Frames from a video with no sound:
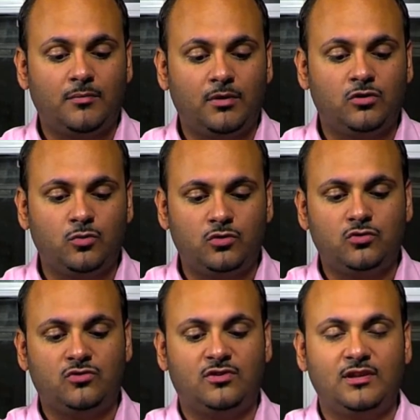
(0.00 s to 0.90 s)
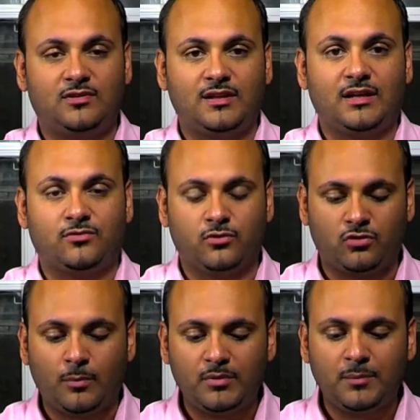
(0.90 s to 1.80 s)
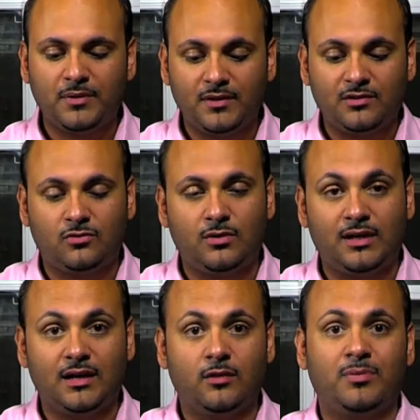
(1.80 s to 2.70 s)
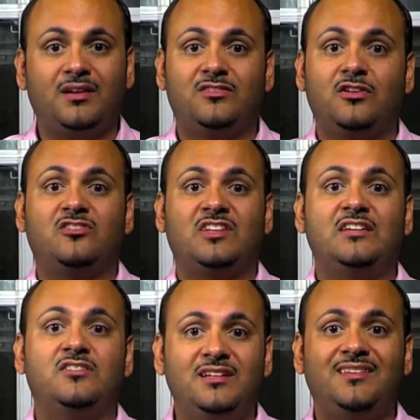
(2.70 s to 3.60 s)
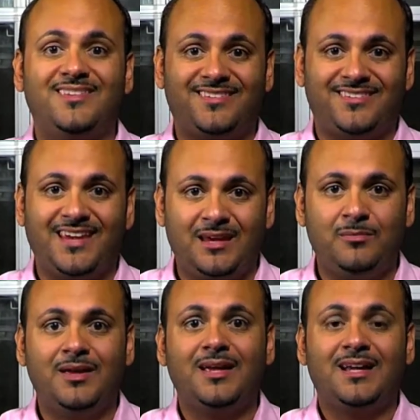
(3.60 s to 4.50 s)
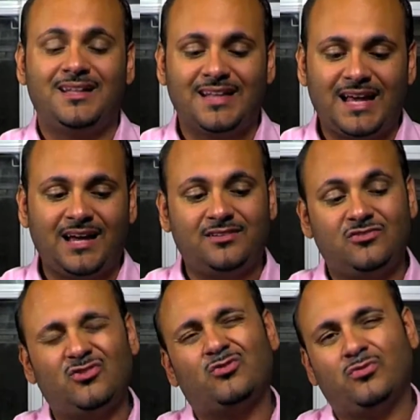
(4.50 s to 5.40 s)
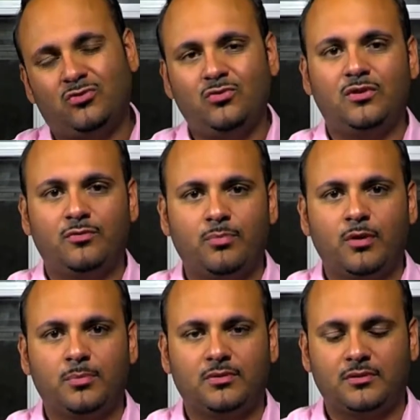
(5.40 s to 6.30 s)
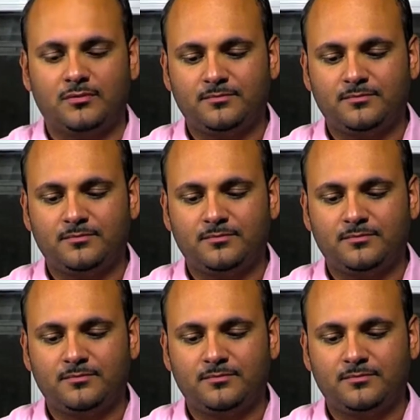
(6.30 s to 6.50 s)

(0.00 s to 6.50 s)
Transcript: you would use this glass for. So I'm lumping these two together because they're essentially the same glass, just for two different purposes.